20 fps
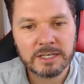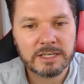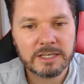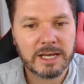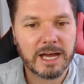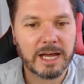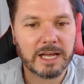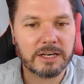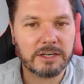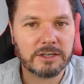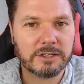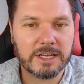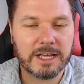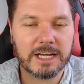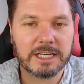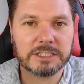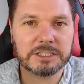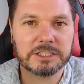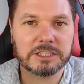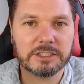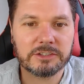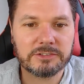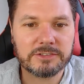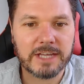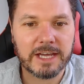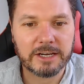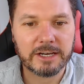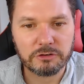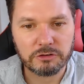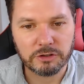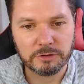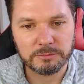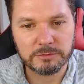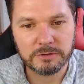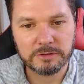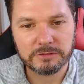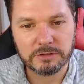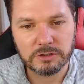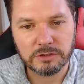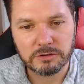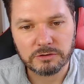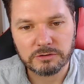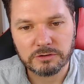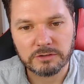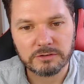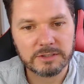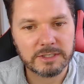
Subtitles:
and actually set groups of users,